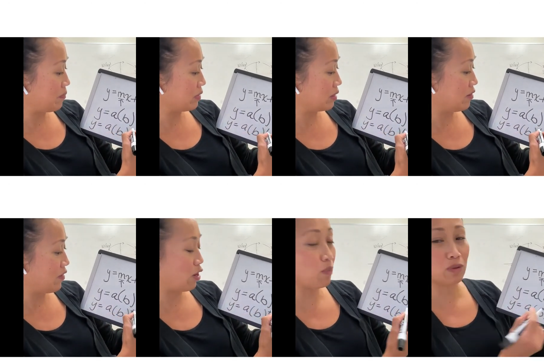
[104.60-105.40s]

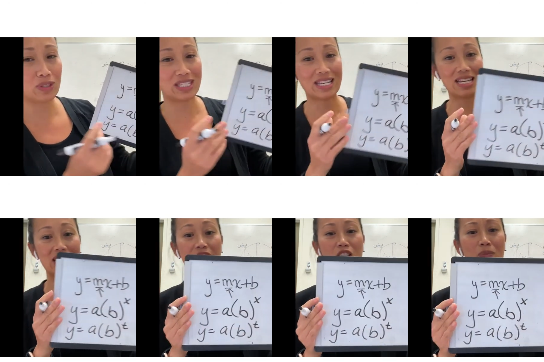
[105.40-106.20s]
variable
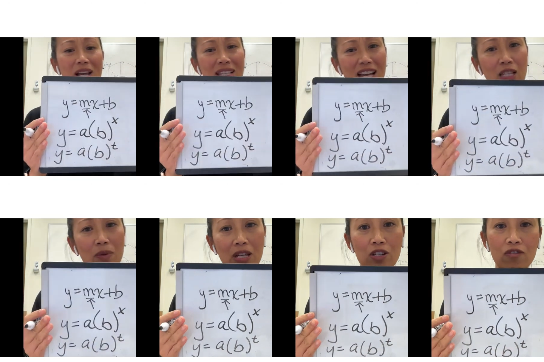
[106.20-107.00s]
t. Just because
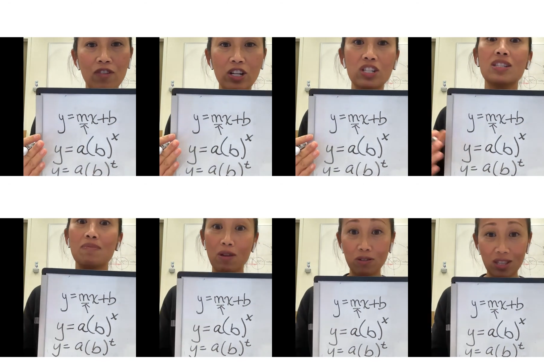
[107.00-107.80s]
exponential functions,
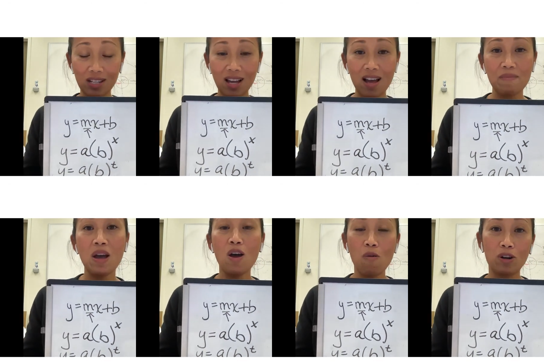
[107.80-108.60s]
most of the time,
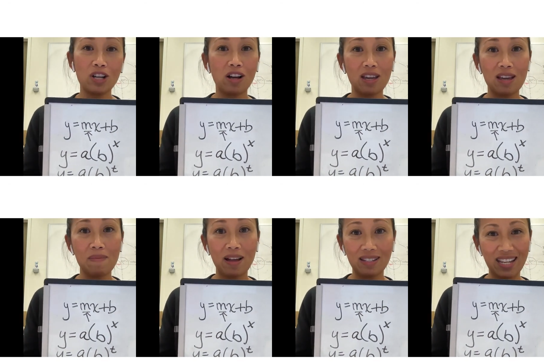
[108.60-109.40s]
we're talking
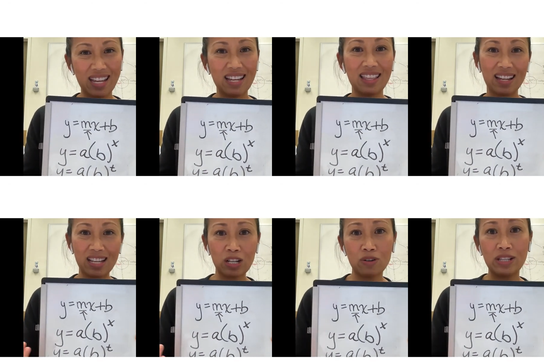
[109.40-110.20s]
about data that
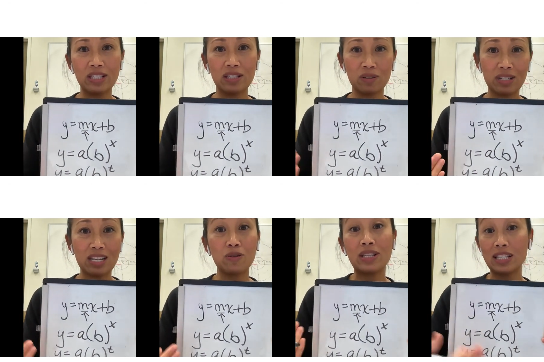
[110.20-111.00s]
increases or
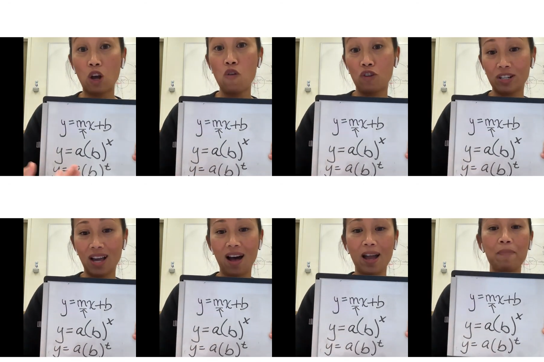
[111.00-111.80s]
decreases over
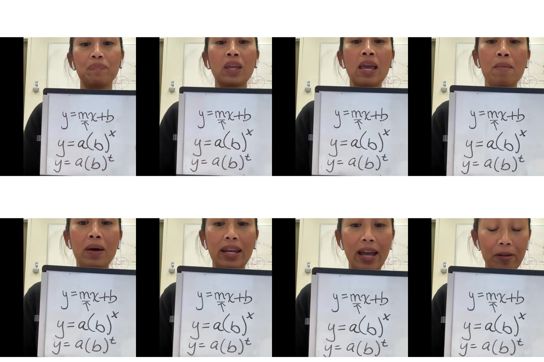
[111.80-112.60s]
time.
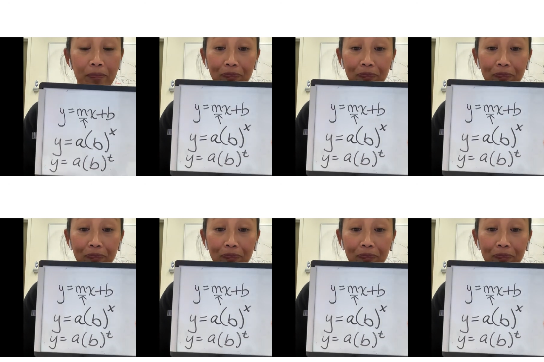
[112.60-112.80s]
But again,